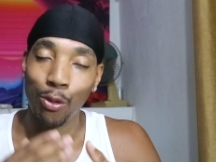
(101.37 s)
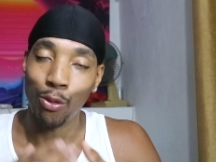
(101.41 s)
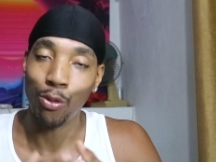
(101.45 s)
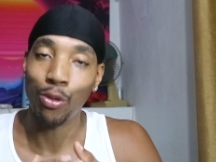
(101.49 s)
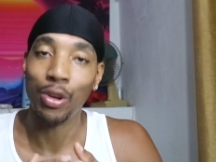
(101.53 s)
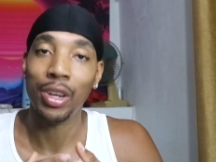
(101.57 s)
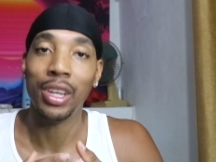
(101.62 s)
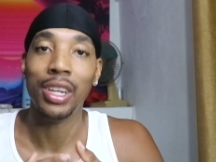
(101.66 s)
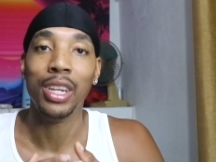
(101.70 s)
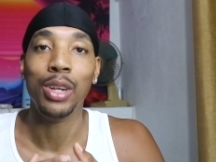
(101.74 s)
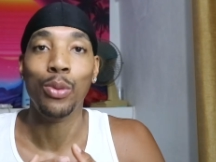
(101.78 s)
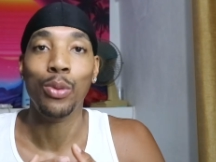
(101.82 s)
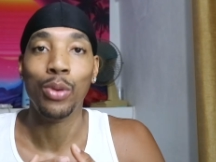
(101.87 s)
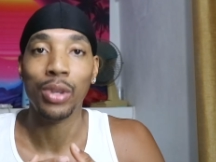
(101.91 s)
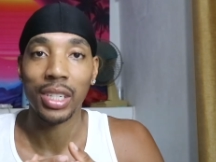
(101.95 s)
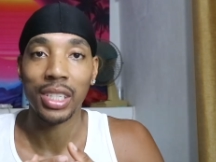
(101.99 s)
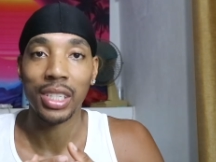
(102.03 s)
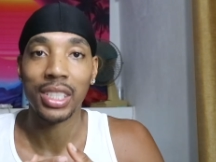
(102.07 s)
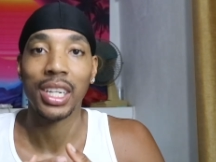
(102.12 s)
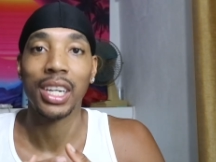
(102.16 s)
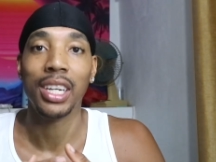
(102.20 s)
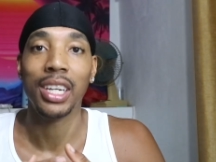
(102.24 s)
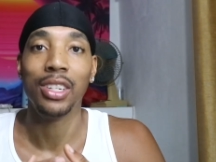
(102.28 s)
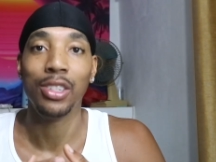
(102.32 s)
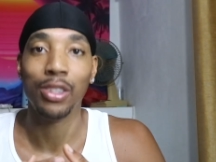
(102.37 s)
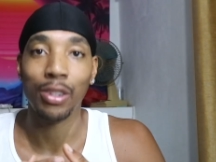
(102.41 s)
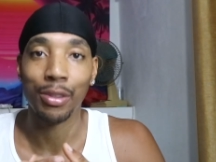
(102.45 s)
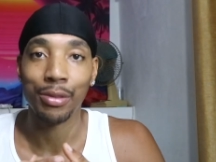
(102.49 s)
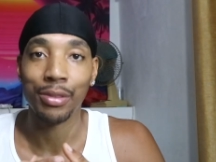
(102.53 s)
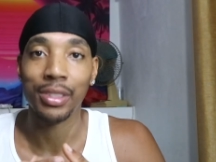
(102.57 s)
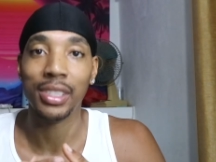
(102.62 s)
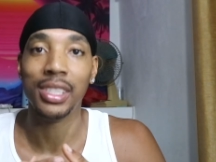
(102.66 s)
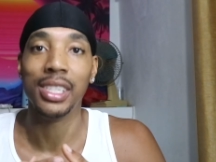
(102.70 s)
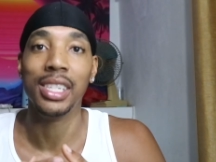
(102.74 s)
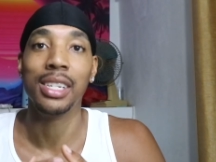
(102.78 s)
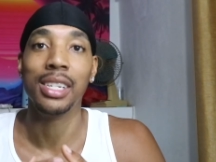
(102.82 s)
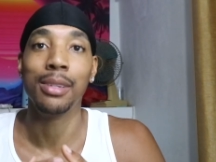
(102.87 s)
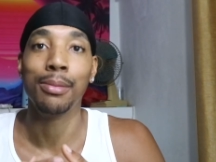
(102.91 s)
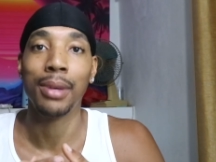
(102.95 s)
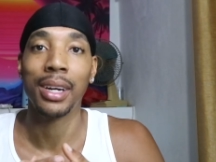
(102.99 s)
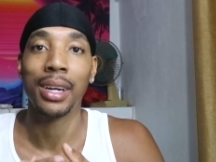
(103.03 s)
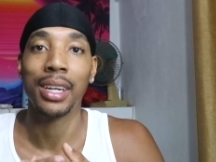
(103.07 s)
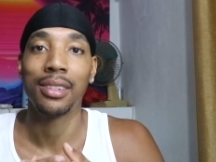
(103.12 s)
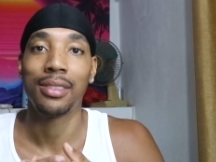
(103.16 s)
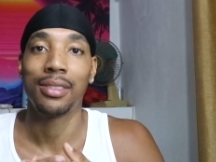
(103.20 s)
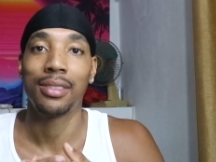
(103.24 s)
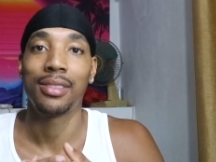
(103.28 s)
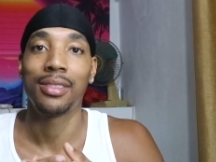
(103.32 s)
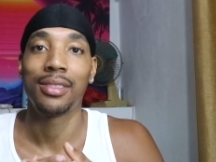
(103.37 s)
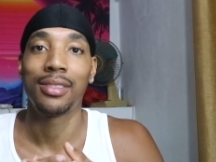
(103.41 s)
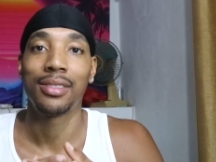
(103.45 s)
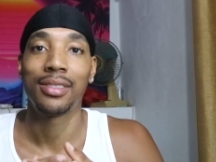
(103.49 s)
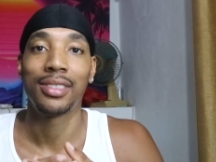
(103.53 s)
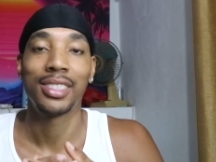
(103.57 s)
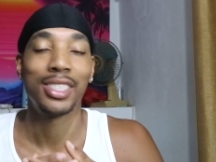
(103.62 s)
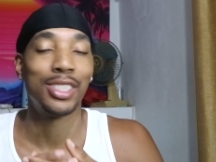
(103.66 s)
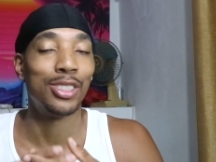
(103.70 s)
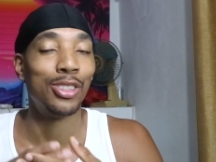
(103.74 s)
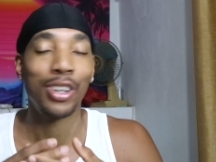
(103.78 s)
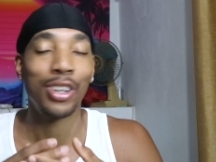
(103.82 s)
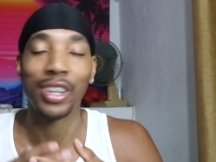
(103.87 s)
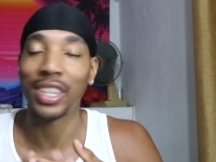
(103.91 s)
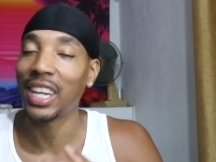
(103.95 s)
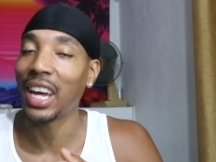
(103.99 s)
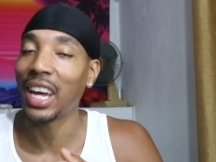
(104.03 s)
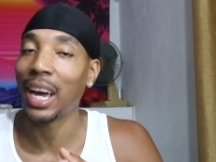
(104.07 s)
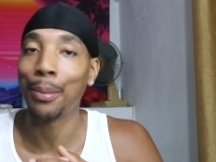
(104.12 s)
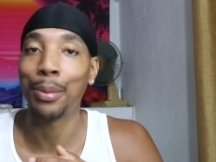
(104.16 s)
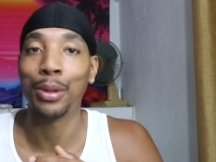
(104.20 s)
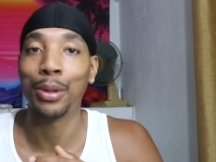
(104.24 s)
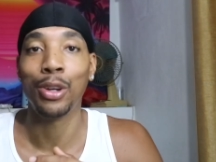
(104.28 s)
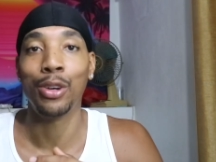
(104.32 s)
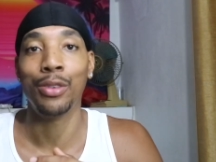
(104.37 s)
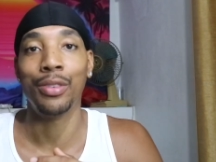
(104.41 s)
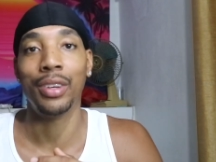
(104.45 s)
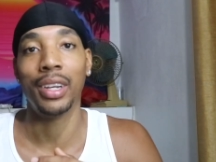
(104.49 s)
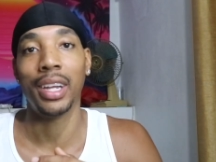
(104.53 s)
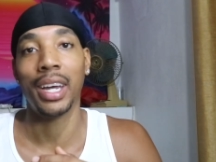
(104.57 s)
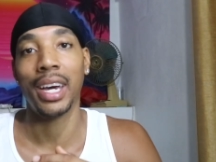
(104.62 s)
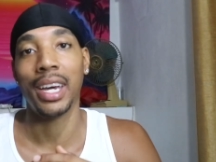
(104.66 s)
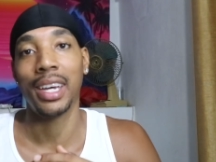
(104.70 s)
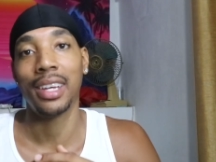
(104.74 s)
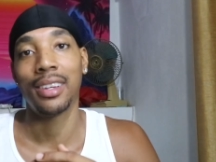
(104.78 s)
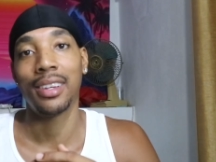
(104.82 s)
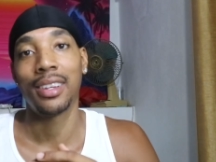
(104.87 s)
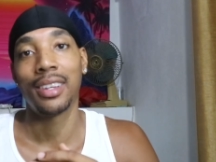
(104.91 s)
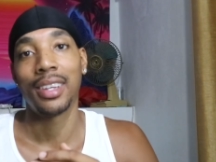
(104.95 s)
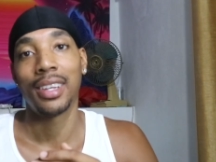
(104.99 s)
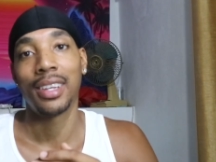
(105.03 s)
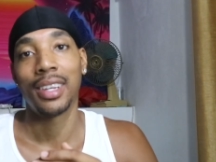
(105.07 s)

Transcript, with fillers: you really want to change your physique, man. It's not going to happen overnight.